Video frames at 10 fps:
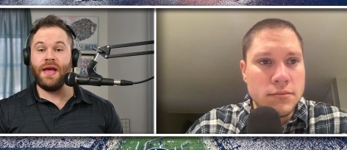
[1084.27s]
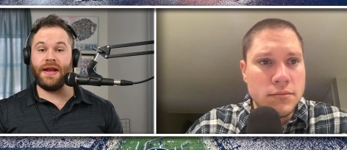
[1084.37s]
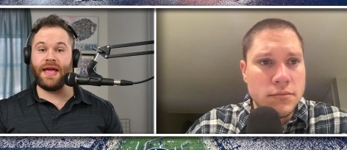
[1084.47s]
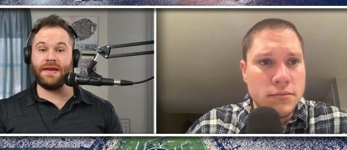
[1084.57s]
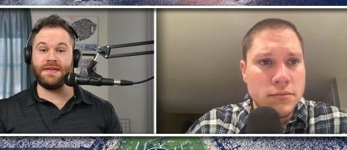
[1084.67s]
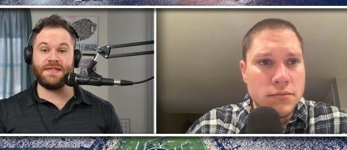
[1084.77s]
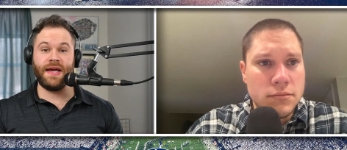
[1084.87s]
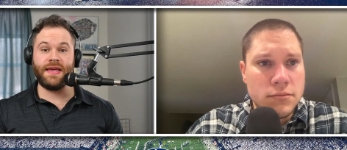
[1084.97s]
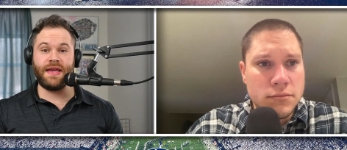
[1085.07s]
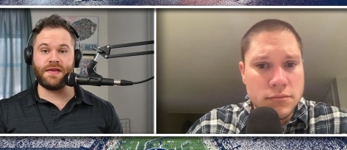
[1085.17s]
Speaker 1: again,
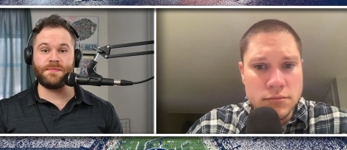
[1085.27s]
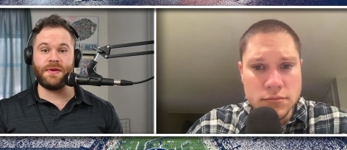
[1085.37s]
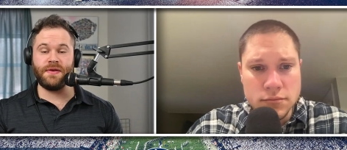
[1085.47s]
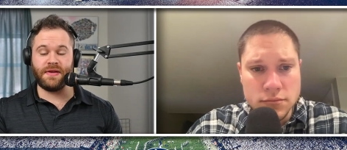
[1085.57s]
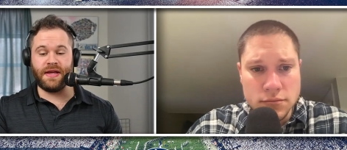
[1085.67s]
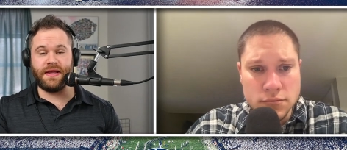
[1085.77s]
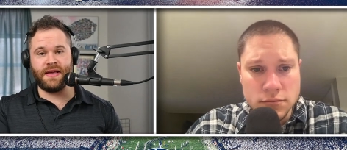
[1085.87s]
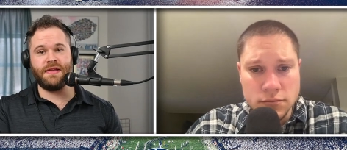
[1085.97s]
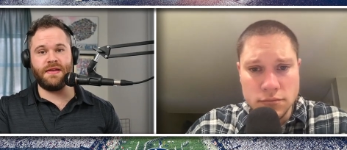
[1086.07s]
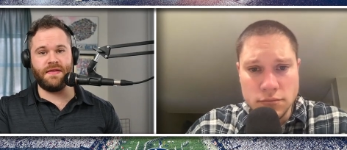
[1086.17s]
Kentucky has been getting
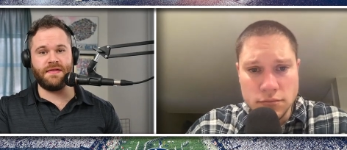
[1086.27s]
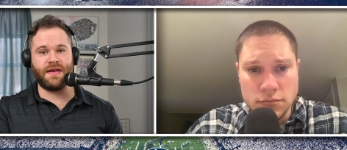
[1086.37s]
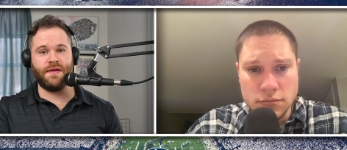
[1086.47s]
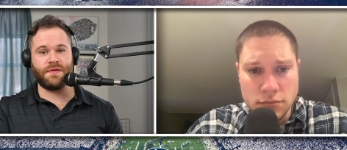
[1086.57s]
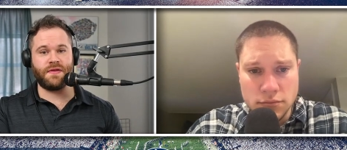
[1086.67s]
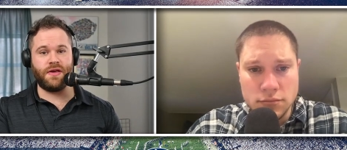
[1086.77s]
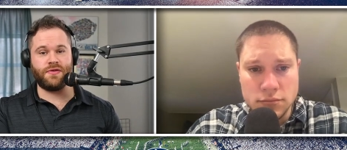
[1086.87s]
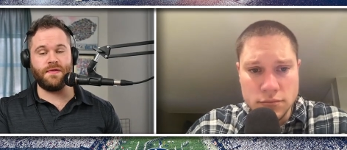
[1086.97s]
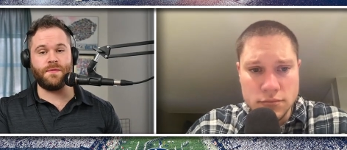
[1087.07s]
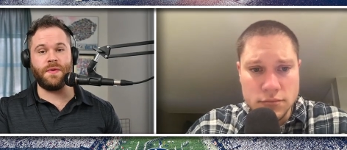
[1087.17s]
into these
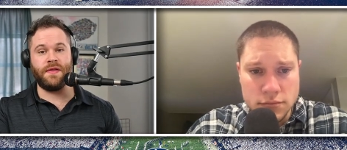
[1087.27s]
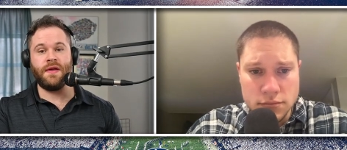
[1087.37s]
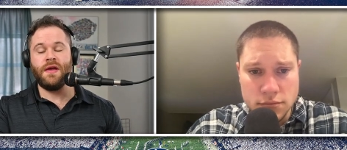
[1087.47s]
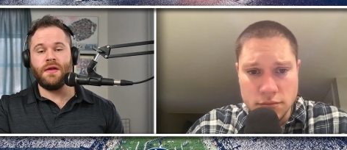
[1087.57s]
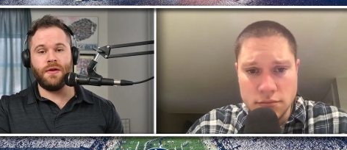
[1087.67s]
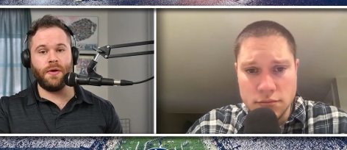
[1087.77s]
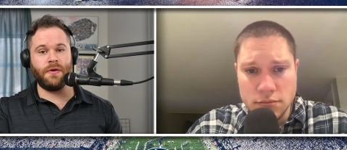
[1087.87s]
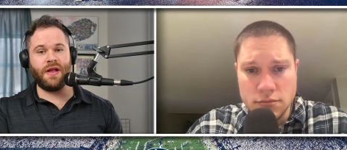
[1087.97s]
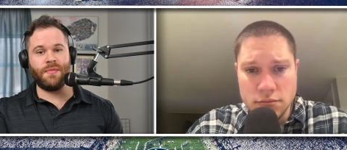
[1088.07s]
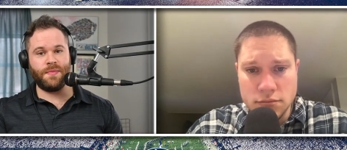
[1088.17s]
conversations with Notre
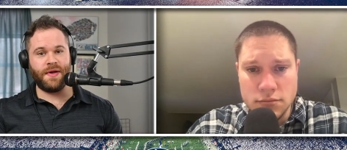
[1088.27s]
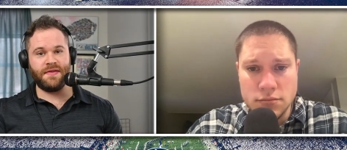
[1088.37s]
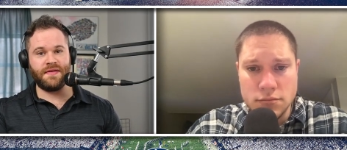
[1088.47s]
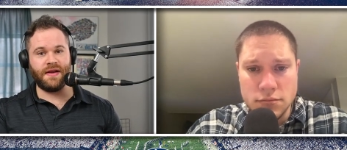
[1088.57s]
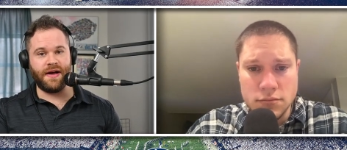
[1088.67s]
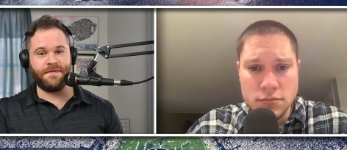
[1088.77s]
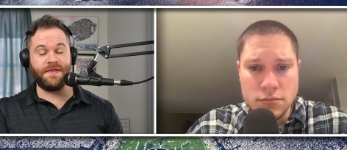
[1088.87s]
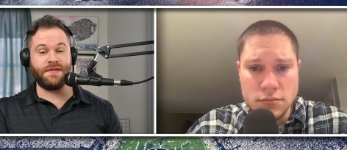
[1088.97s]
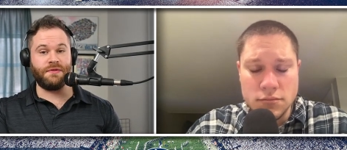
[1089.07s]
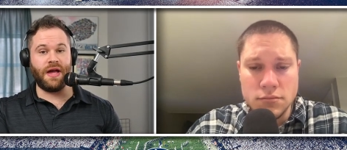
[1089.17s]
Dame and Penn State
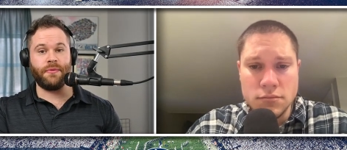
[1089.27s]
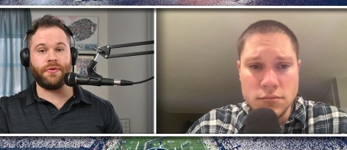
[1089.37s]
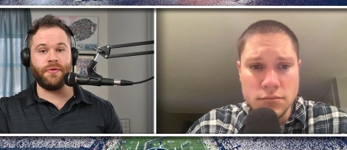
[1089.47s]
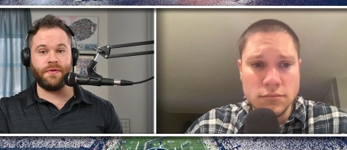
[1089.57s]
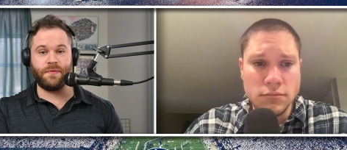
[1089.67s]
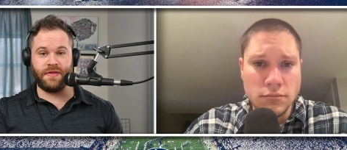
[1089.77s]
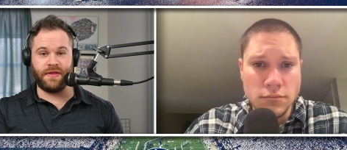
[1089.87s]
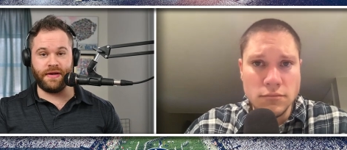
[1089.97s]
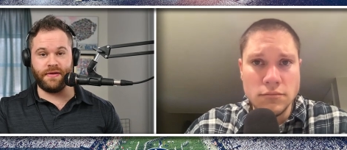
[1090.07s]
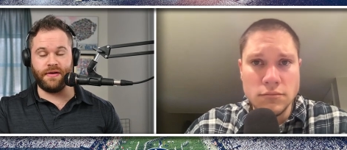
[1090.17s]
offensive line recruits with
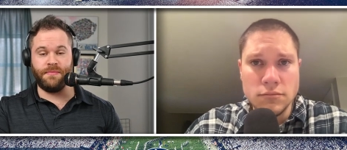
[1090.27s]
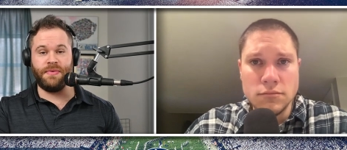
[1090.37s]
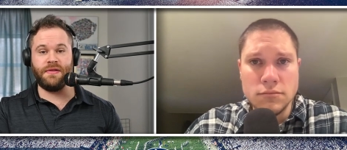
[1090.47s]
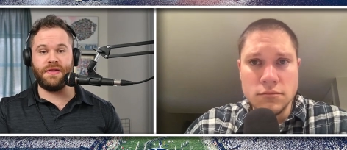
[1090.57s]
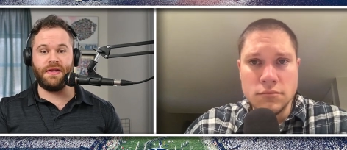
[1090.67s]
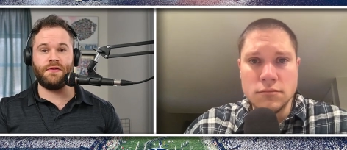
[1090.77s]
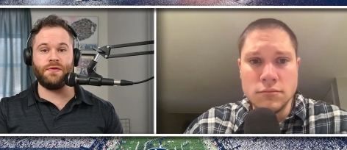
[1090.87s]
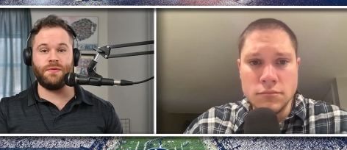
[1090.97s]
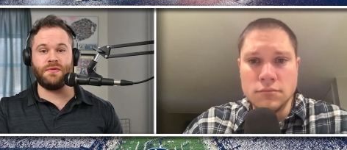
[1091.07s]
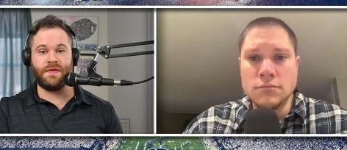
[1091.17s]
their ability
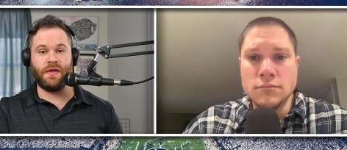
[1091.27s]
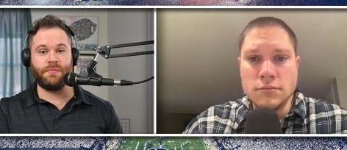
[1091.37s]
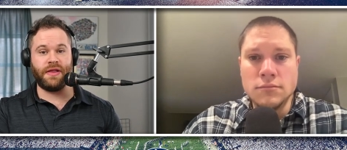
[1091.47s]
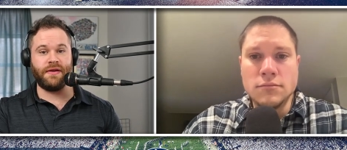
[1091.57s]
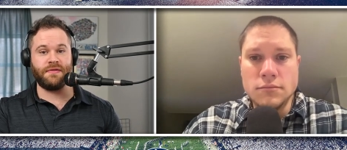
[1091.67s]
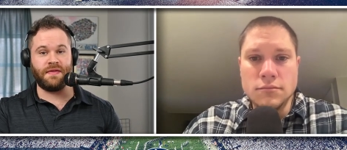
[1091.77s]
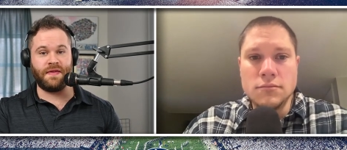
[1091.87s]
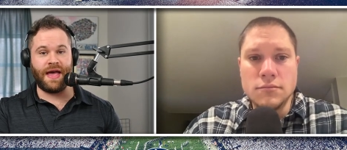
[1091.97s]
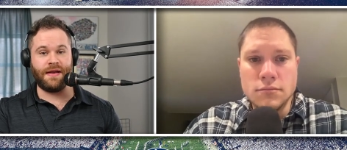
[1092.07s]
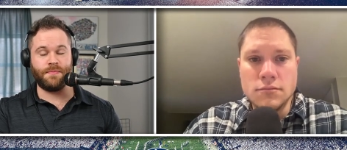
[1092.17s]
to develop players at
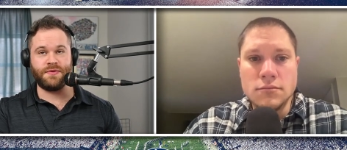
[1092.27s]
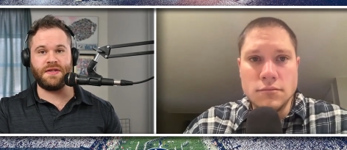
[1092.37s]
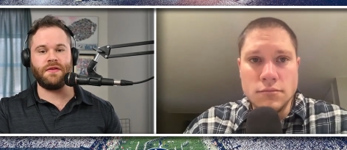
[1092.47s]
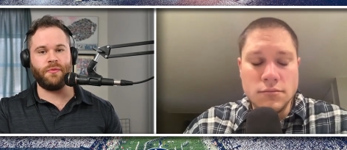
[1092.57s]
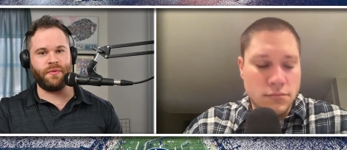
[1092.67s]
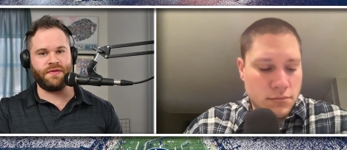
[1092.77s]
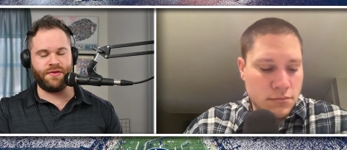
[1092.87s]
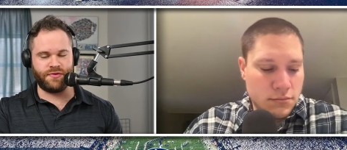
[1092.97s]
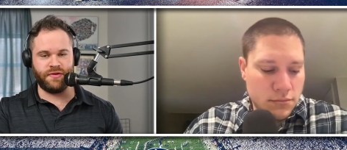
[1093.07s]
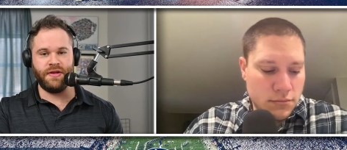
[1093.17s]
that particular
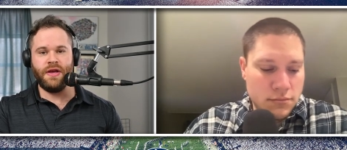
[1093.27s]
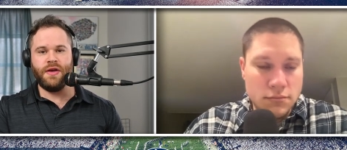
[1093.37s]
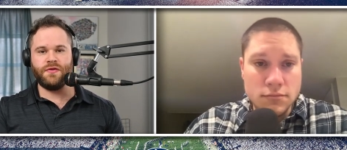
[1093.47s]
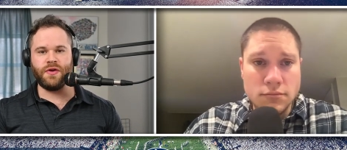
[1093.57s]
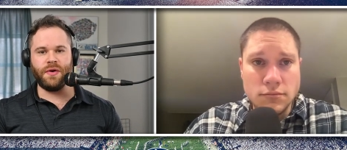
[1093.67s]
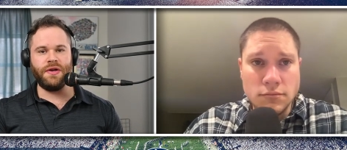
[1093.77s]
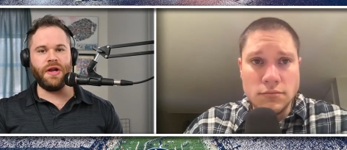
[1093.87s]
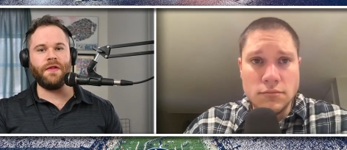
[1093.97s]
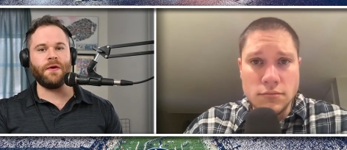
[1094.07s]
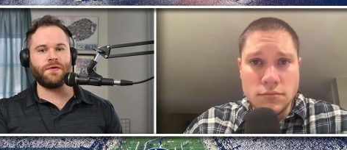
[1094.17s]
position. So
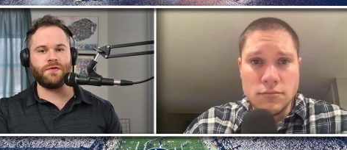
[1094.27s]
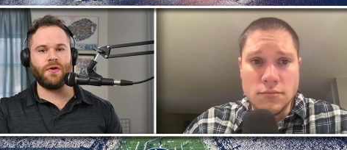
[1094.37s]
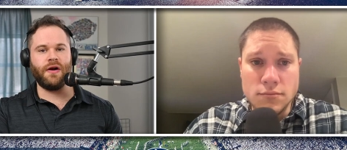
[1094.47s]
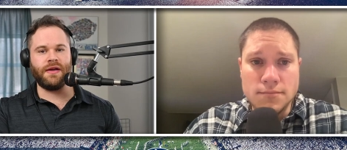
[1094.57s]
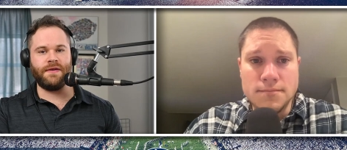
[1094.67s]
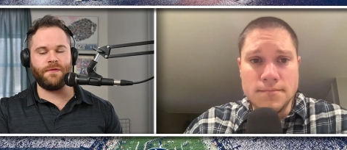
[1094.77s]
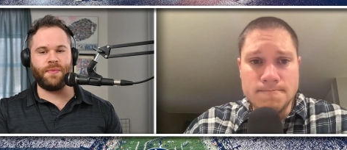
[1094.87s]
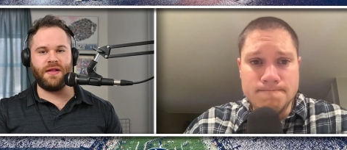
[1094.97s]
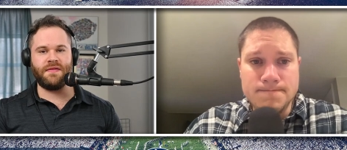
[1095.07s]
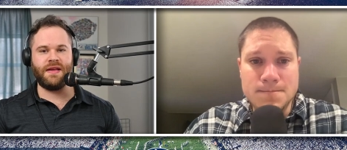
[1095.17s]
another strong get for
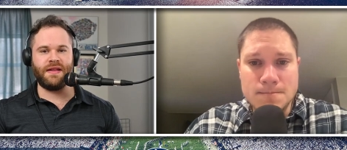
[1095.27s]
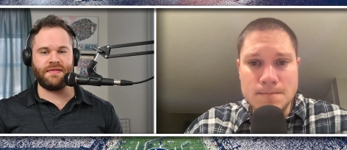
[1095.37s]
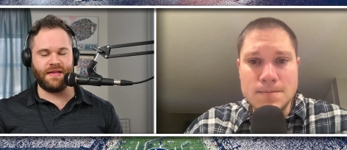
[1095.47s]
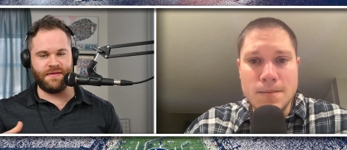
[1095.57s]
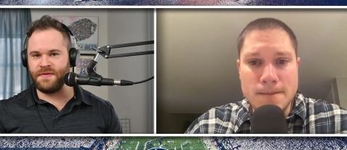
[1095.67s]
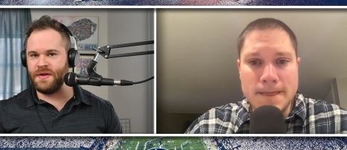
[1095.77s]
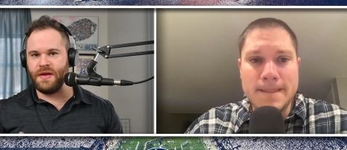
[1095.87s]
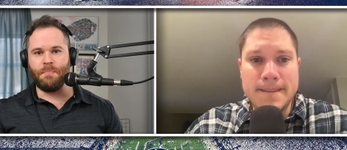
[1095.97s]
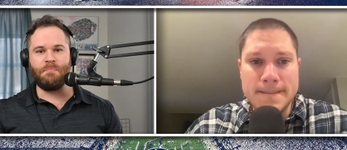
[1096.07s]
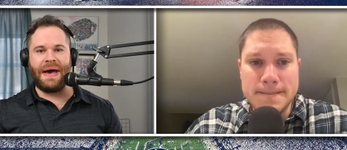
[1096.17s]
Penn State as they've
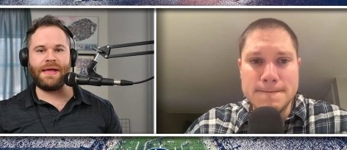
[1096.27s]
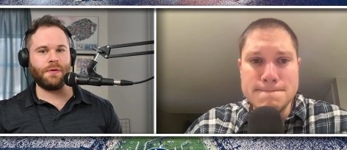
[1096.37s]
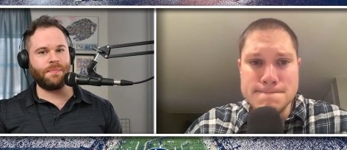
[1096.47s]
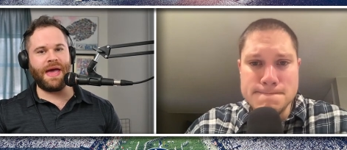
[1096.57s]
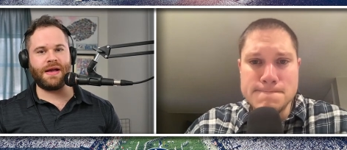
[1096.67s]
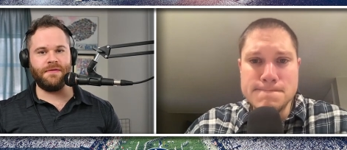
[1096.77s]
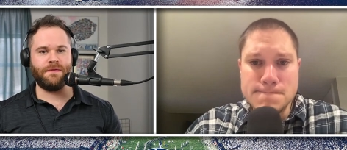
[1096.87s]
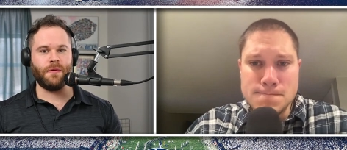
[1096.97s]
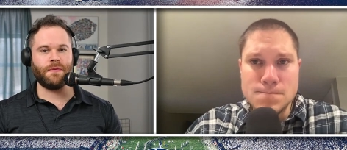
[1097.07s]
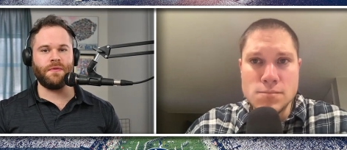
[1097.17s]
battled back and
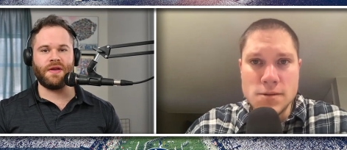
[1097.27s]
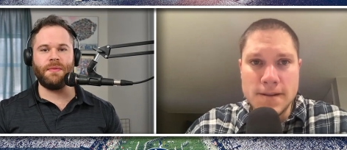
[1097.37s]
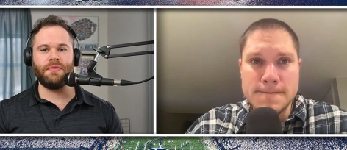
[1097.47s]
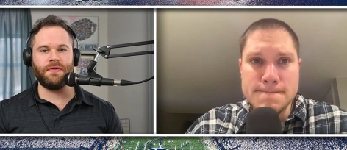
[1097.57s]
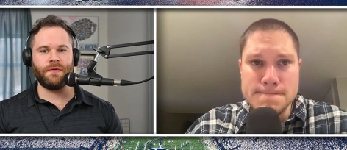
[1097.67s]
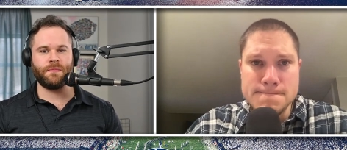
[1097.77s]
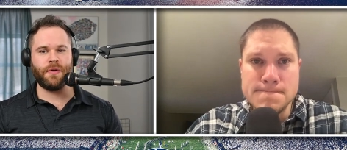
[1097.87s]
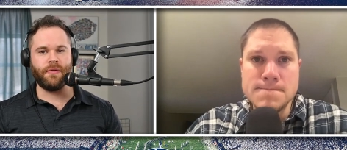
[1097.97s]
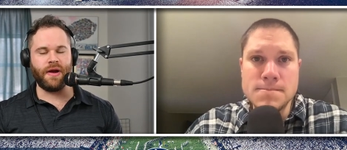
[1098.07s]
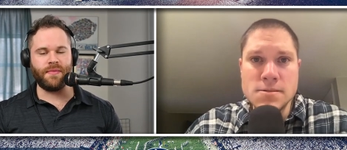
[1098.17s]
forth with a couple of those
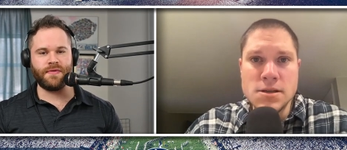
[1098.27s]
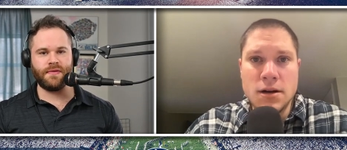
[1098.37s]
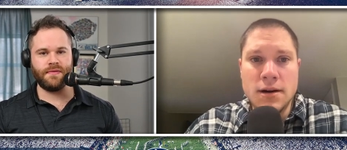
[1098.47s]
programs.